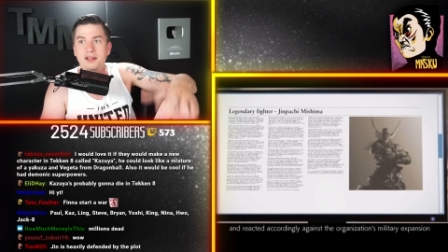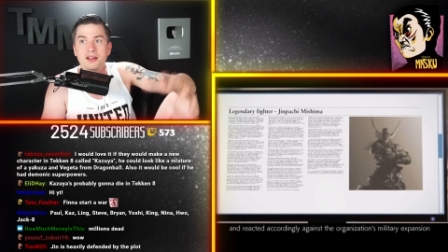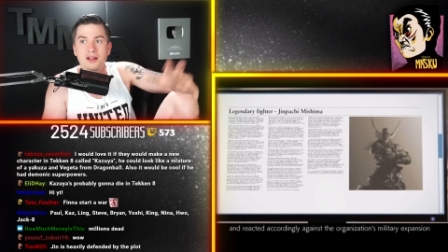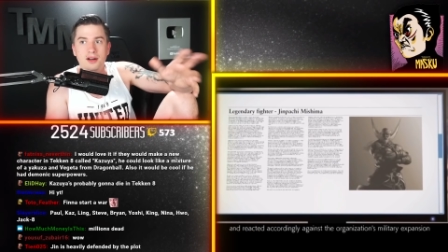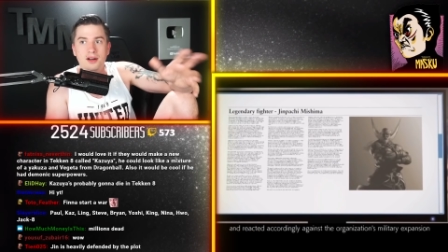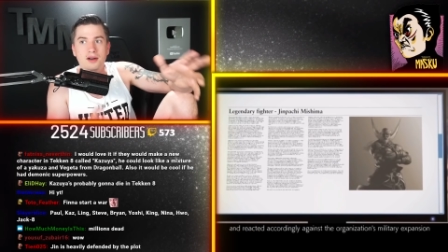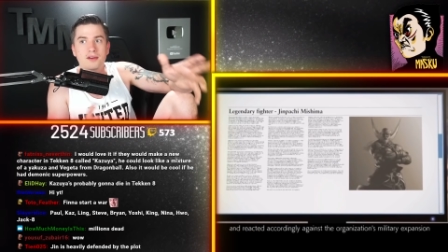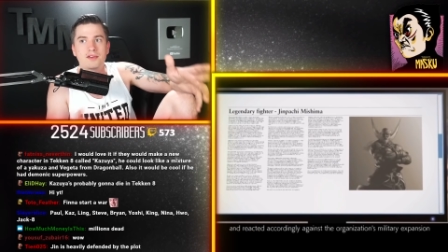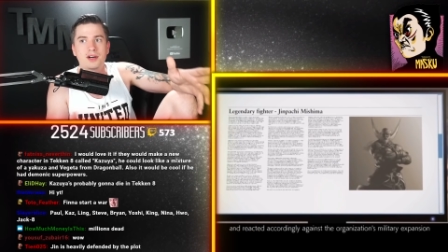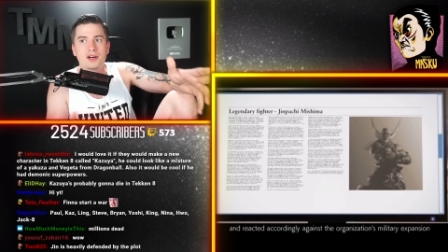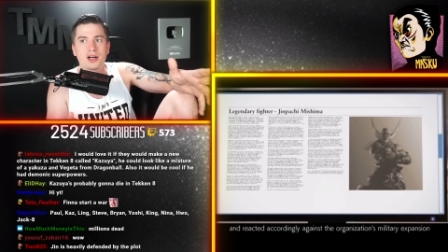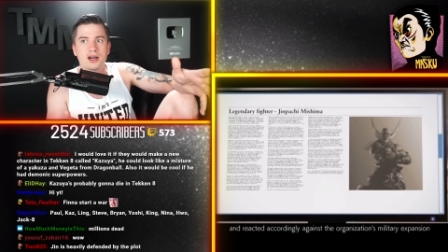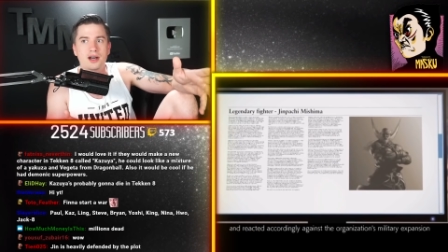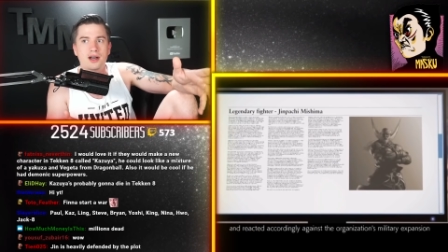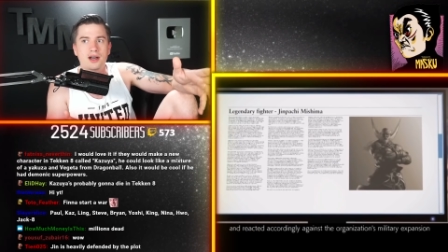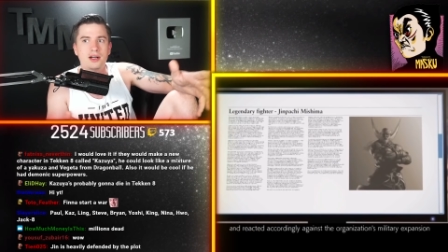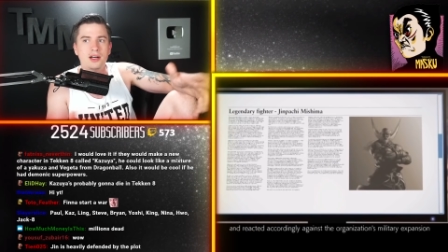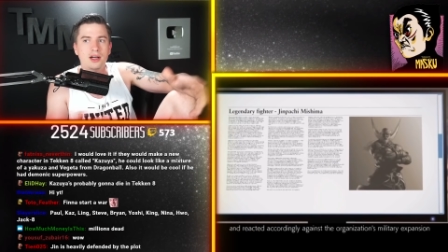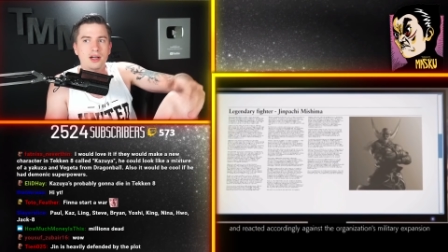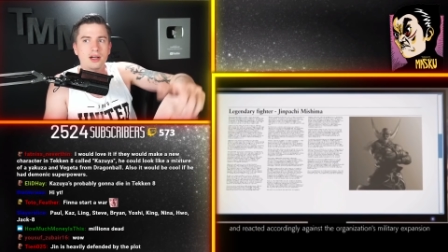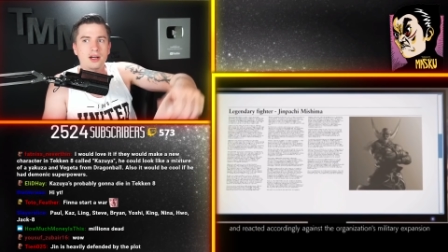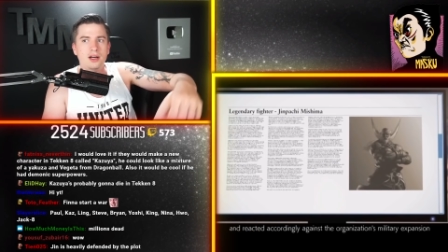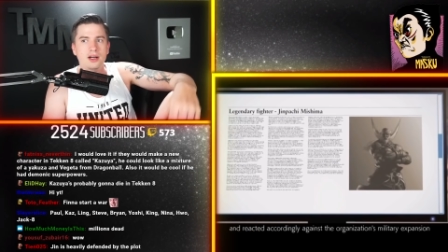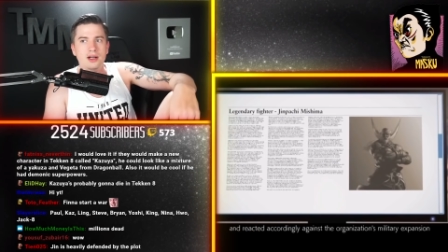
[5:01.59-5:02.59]
you know, the
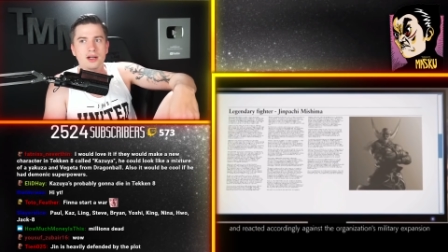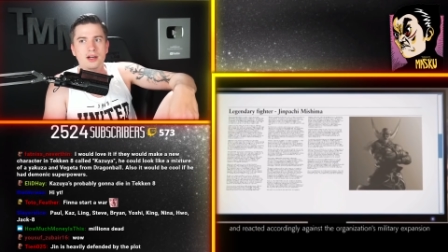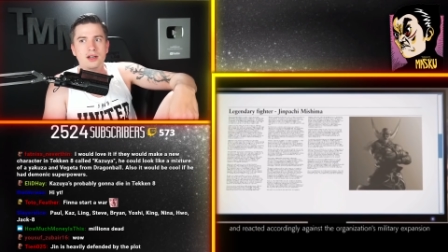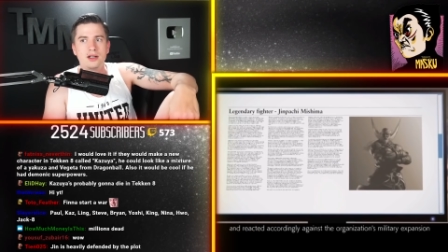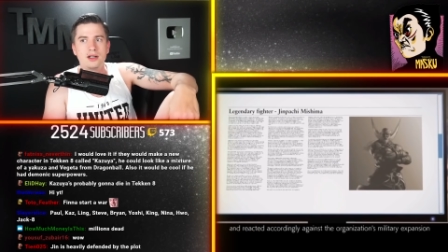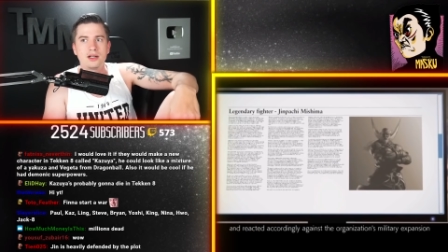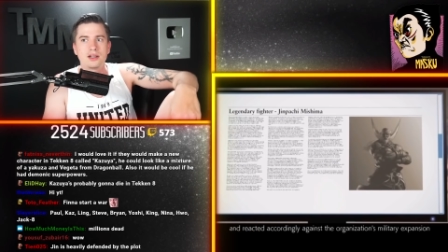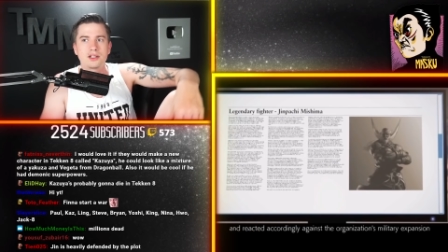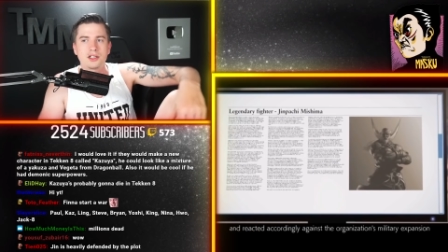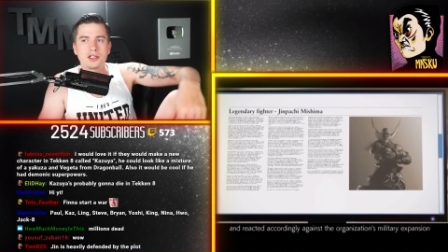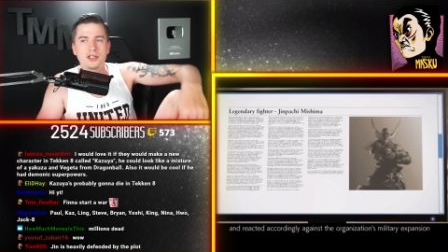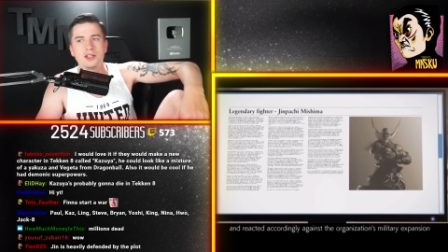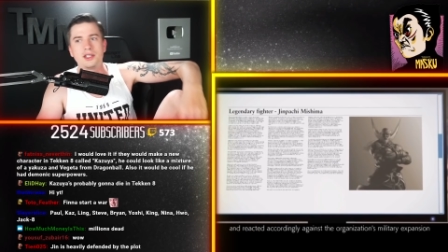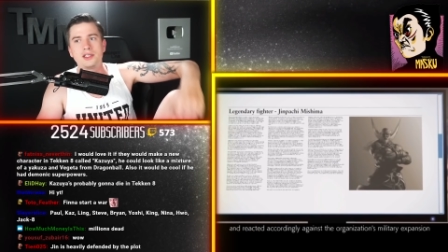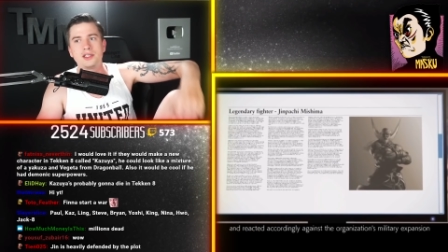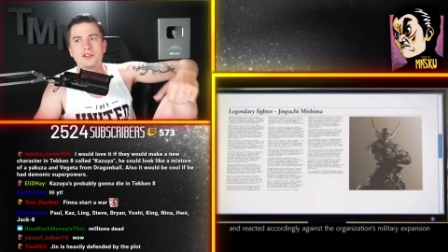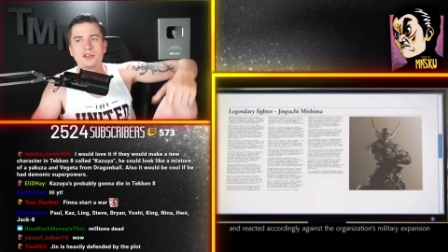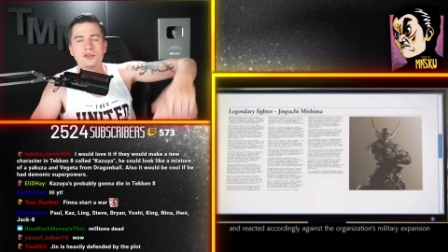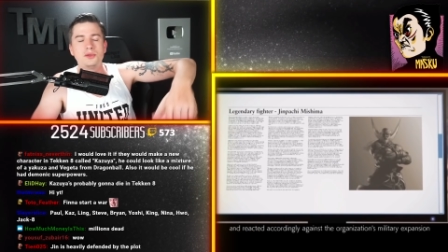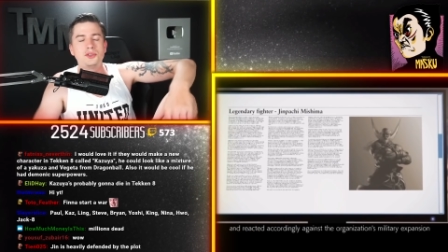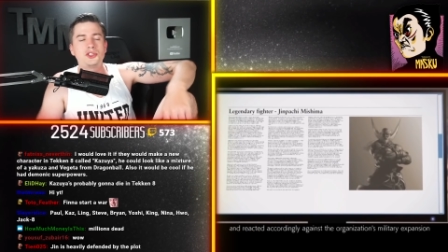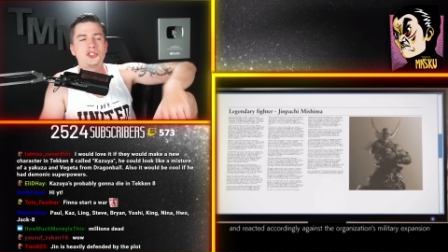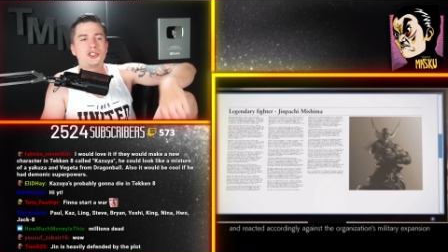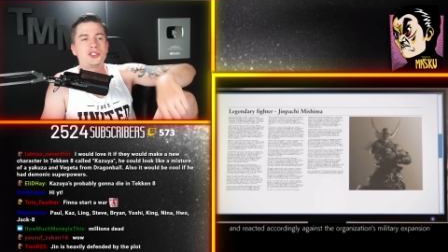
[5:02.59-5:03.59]
goody
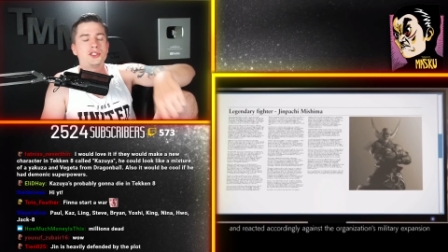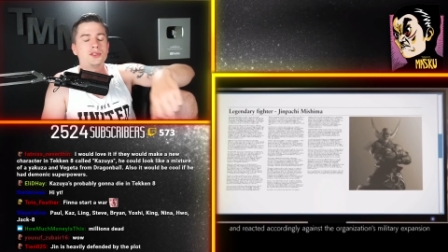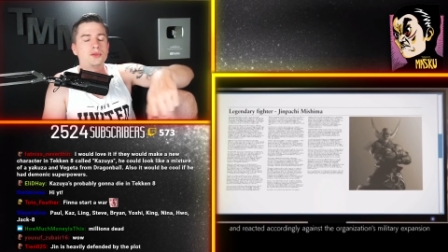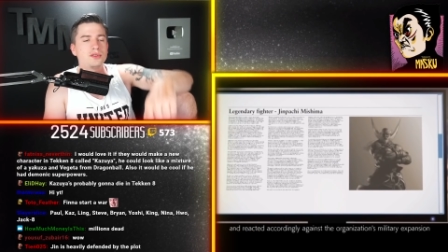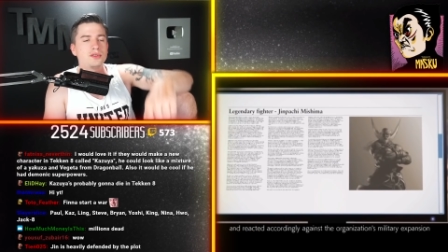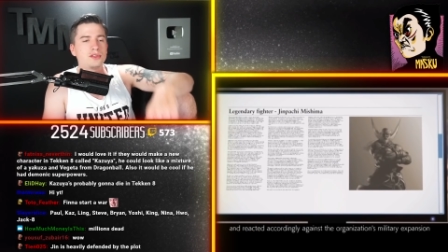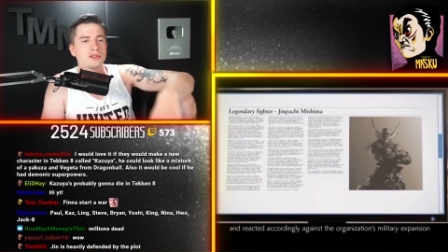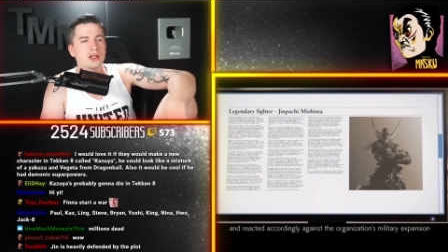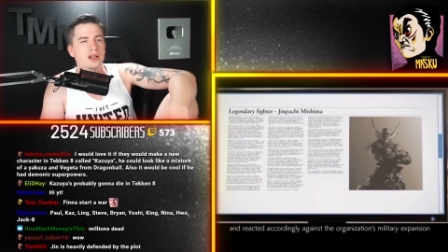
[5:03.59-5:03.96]
two shoes.